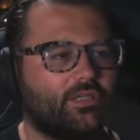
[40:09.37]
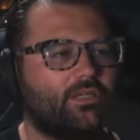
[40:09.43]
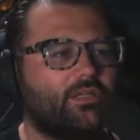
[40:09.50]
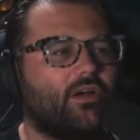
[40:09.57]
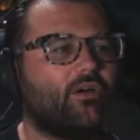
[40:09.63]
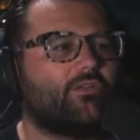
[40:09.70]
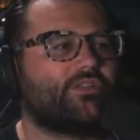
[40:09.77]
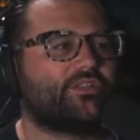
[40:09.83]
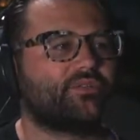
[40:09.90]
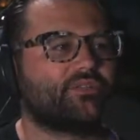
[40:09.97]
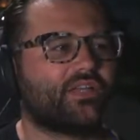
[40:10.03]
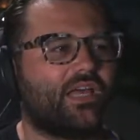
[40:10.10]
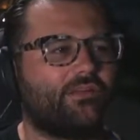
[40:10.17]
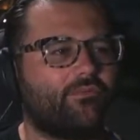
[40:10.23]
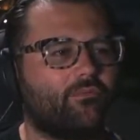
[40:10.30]
Oh, this is
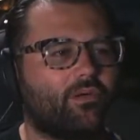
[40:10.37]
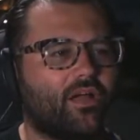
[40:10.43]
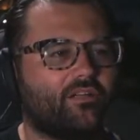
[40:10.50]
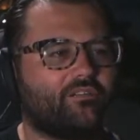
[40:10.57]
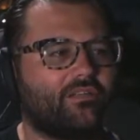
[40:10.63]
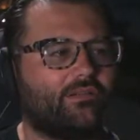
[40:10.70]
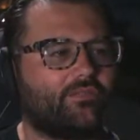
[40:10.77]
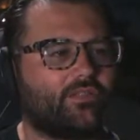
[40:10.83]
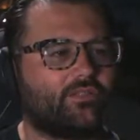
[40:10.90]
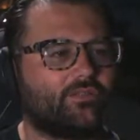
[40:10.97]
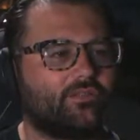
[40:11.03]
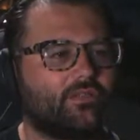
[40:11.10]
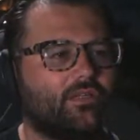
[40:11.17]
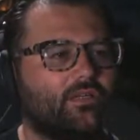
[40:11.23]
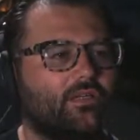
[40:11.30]
kind of a boss level.
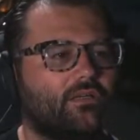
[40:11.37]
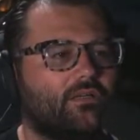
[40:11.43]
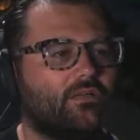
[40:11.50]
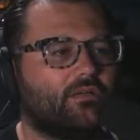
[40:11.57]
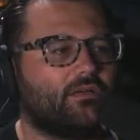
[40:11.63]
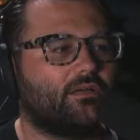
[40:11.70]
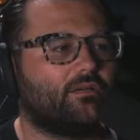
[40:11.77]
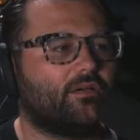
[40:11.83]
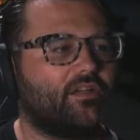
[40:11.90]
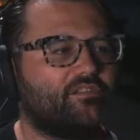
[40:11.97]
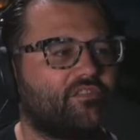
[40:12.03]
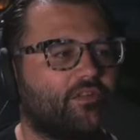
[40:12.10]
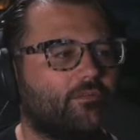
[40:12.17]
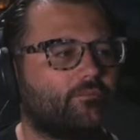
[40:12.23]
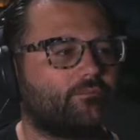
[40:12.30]
Oh, I see.